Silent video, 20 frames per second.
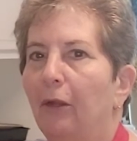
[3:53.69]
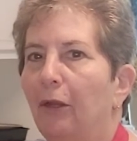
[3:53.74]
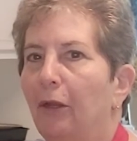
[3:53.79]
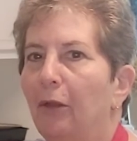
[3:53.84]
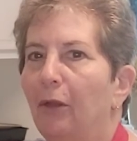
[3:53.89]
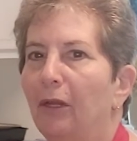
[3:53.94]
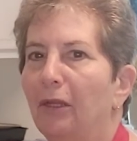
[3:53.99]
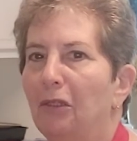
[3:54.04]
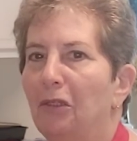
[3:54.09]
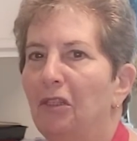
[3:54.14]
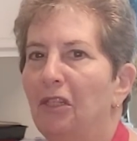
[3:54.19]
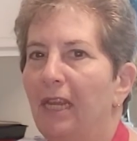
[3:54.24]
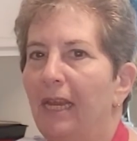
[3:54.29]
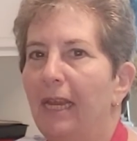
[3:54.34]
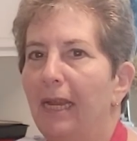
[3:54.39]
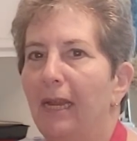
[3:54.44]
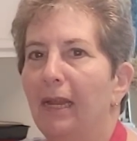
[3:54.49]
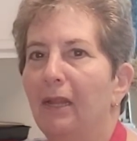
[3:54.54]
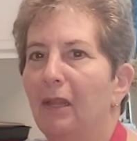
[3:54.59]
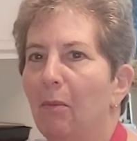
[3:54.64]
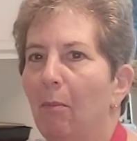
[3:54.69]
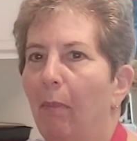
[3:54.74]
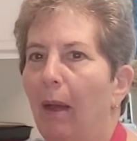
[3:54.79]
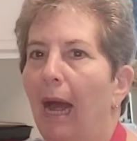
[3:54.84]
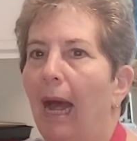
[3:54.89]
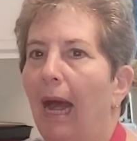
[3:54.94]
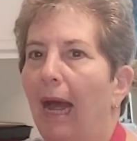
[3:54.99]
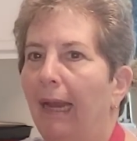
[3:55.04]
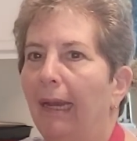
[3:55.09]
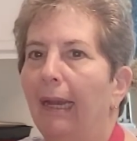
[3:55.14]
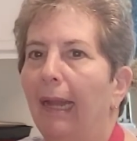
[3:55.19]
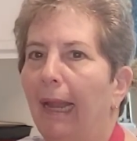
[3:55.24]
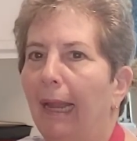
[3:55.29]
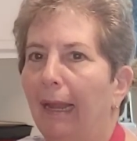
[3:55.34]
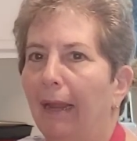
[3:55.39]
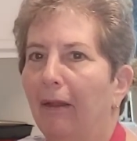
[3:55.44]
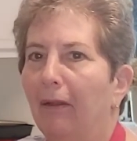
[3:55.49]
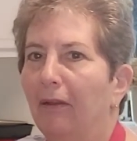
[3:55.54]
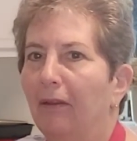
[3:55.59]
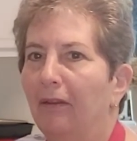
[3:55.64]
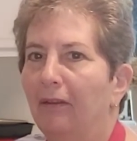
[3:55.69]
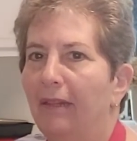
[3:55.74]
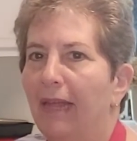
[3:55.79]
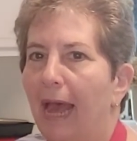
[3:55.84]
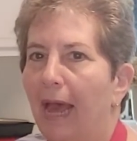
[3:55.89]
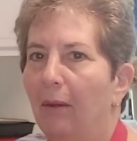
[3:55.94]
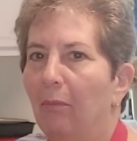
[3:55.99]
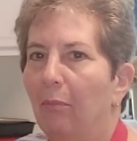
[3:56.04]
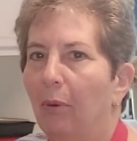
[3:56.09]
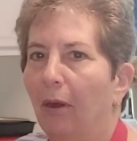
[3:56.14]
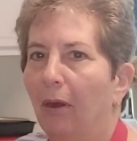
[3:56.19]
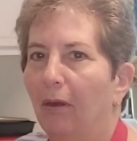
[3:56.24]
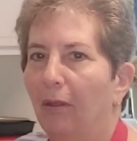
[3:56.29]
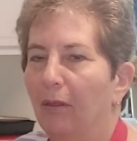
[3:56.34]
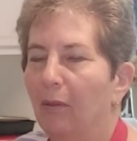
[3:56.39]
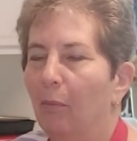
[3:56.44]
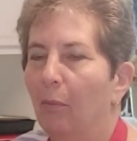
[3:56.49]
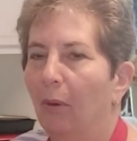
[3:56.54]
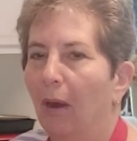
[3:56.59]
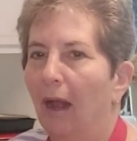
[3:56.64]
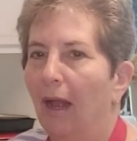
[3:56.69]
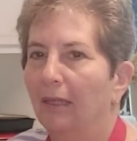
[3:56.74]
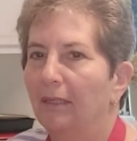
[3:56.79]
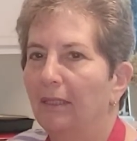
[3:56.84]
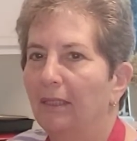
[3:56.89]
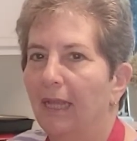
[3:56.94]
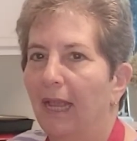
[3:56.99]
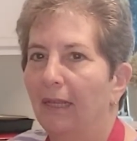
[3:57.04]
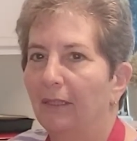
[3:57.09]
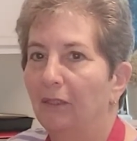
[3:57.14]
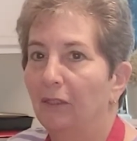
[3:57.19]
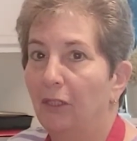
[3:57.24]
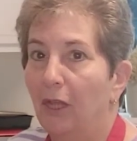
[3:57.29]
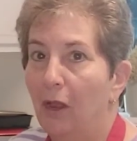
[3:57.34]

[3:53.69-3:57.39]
You can see it in the pot and that part of the process.